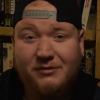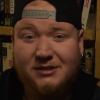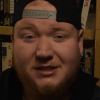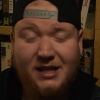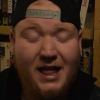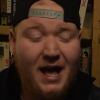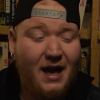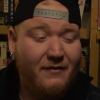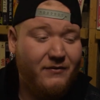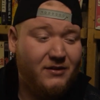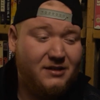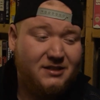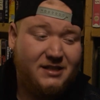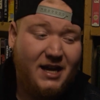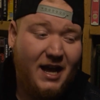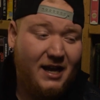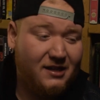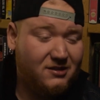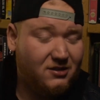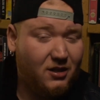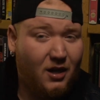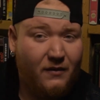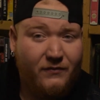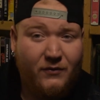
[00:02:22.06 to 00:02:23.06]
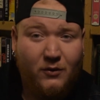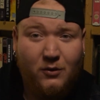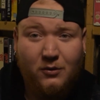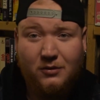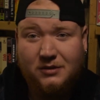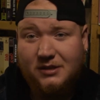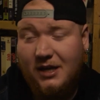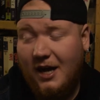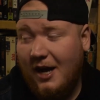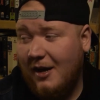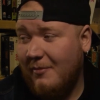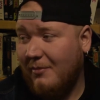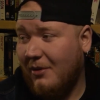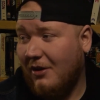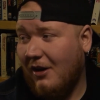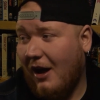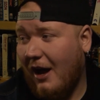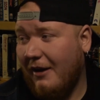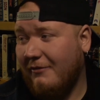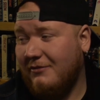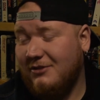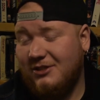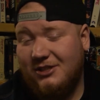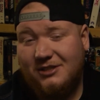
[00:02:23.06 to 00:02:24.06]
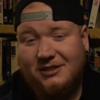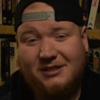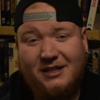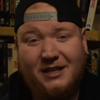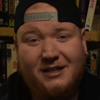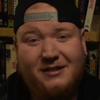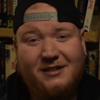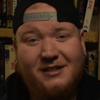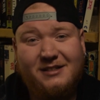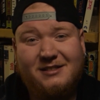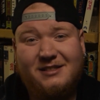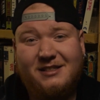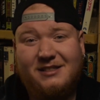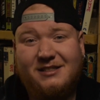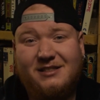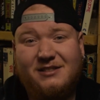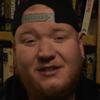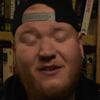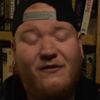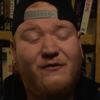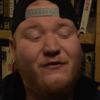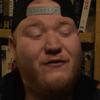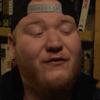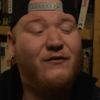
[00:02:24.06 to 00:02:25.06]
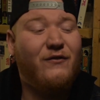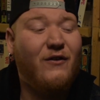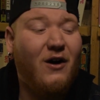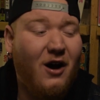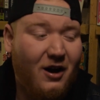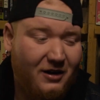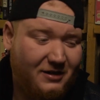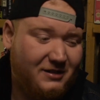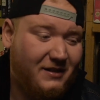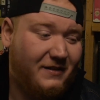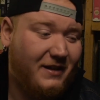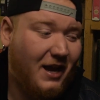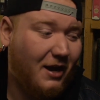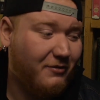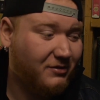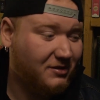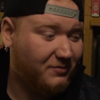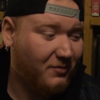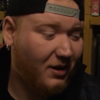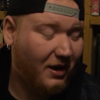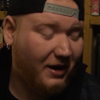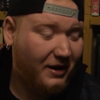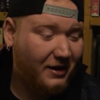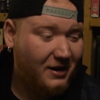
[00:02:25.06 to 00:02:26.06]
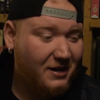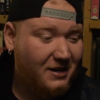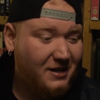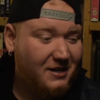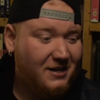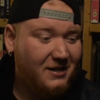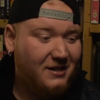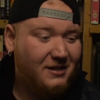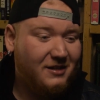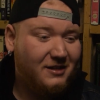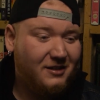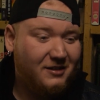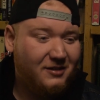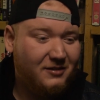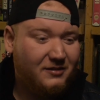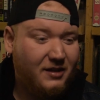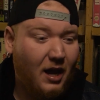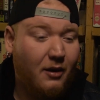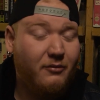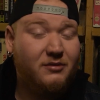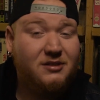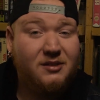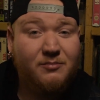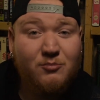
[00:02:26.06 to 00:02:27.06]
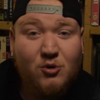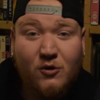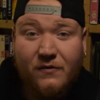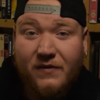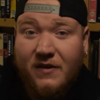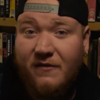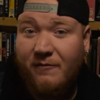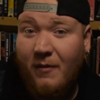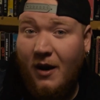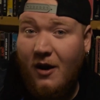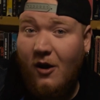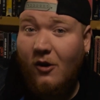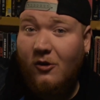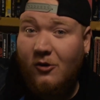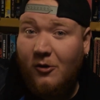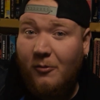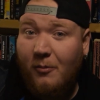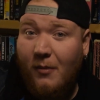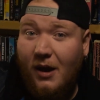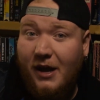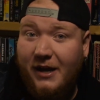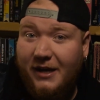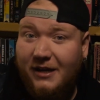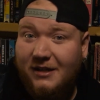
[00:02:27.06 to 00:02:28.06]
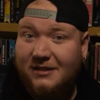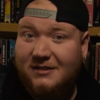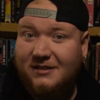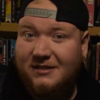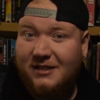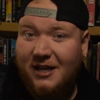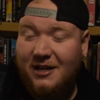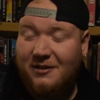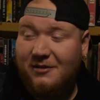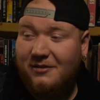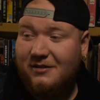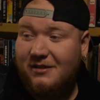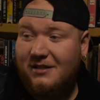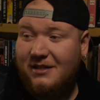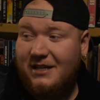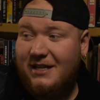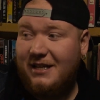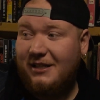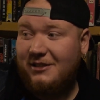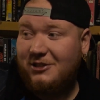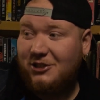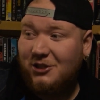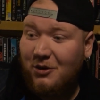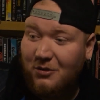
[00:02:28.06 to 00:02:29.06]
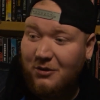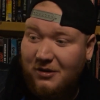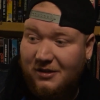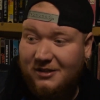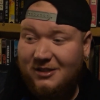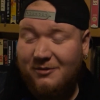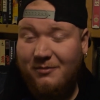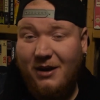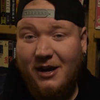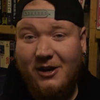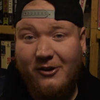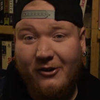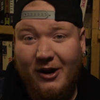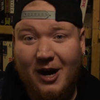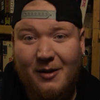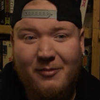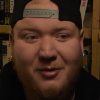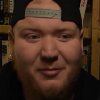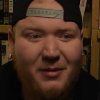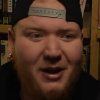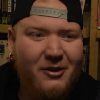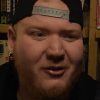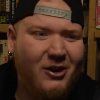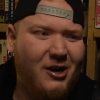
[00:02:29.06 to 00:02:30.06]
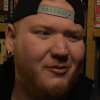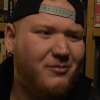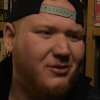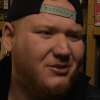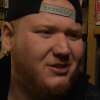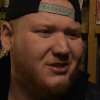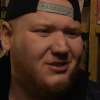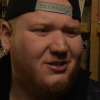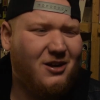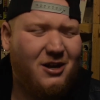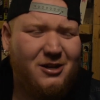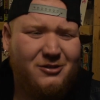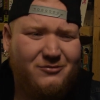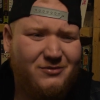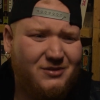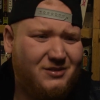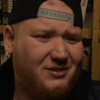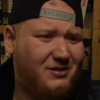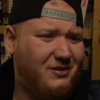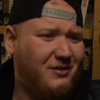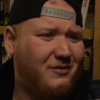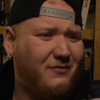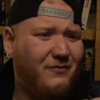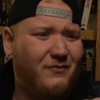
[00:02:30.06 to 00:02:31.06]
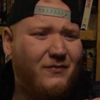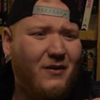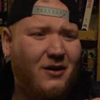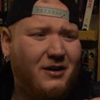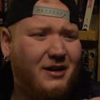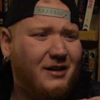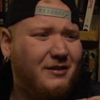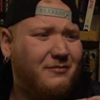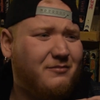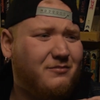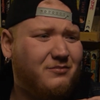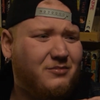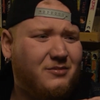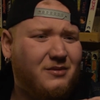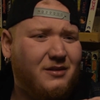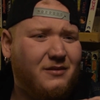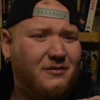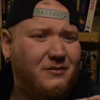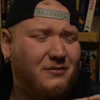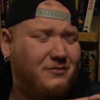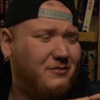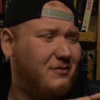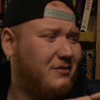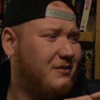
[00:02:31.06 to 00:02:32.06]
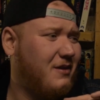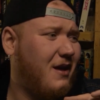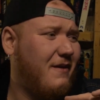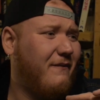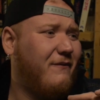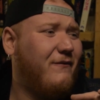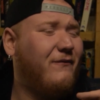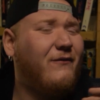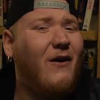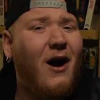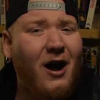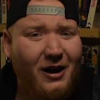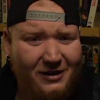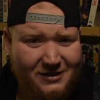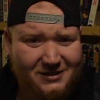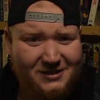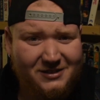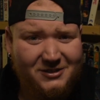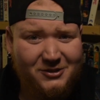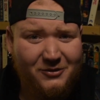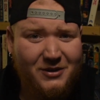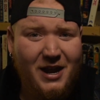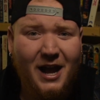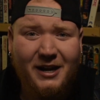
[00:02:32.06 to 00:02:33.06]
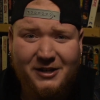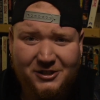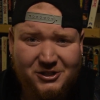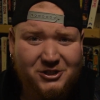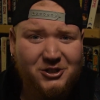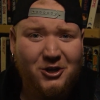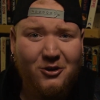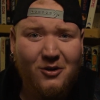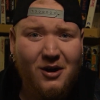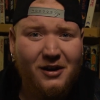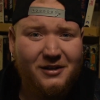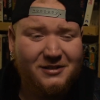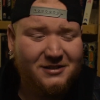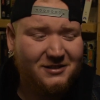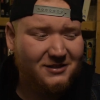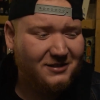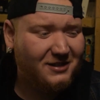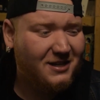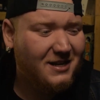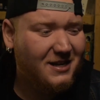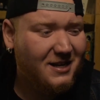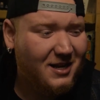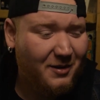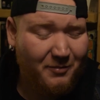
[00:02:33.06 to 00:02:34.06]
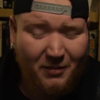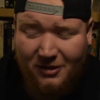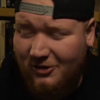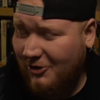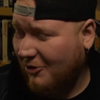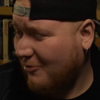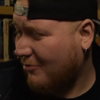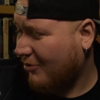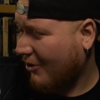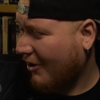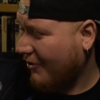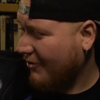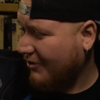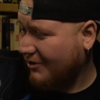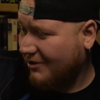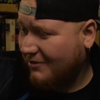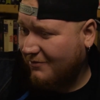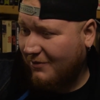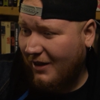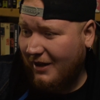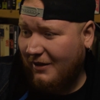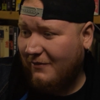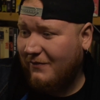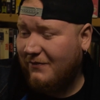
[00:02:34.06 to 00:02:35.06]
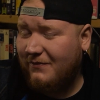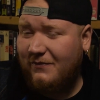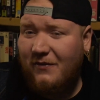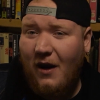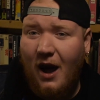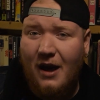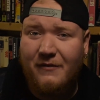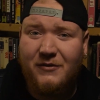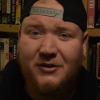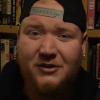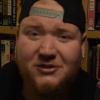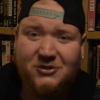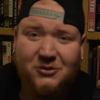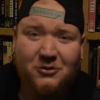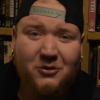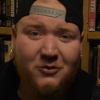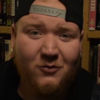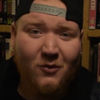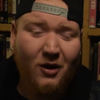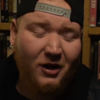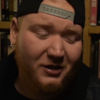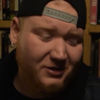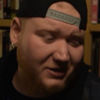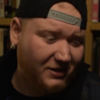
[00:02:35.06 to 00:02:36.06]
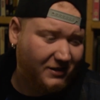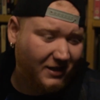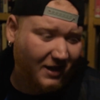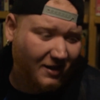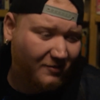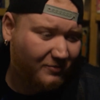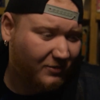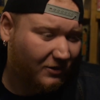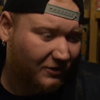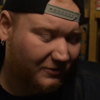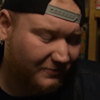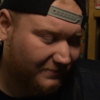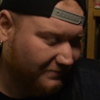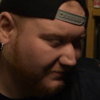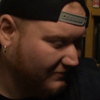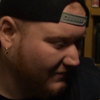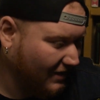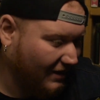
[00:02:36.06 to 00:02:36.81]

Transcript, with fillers: he was laughing his ass off the whole time but i was just like this is fucked and that was my that was a movie of my uncle Mike's, and he showed it to my grandpa. My grandpa just thought it was the fucking fucked, so he had to show us. My little brother's like five years old watching that, but